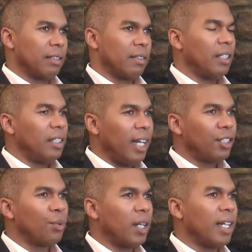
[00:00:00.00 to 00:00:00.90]
Right?
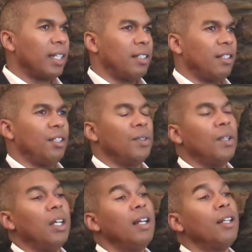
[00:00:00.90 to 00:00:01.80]
That's what I get to do.
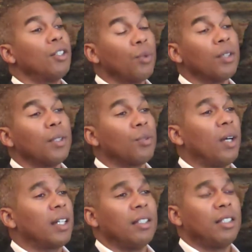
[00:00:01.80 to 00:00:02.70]
And it's one of the reasons
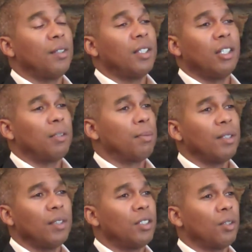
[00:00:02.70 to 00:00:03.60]
why I consider it such a
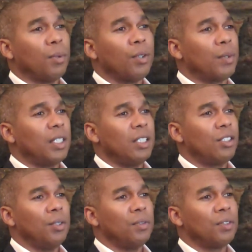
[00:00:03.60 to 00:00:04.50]
privilege to work with these
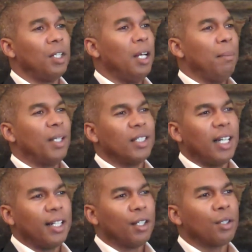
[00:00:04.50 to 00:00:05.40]
students, because I
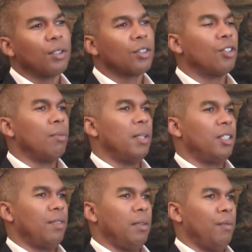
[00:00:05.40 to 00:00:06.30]
learn so much
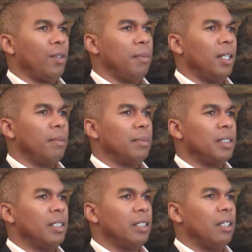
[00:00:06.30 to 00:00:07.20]
from them.
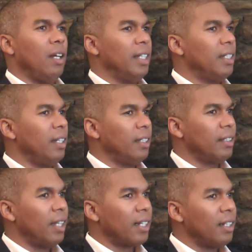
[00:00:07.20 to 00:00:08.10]
And the
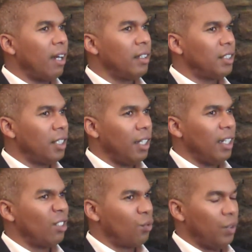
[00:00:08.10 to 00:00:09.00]
technology
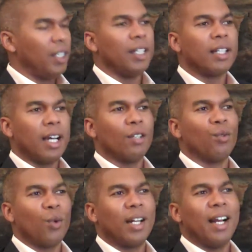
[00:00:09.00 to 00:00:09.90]
is really kind of
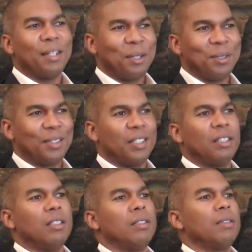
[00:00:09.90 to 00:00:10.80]
what I
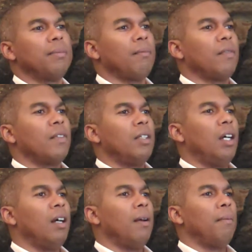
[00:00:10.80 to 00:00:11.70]

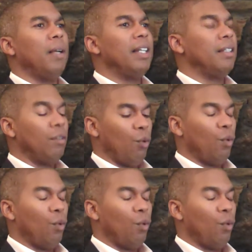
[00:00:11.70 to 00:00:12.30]
learned. And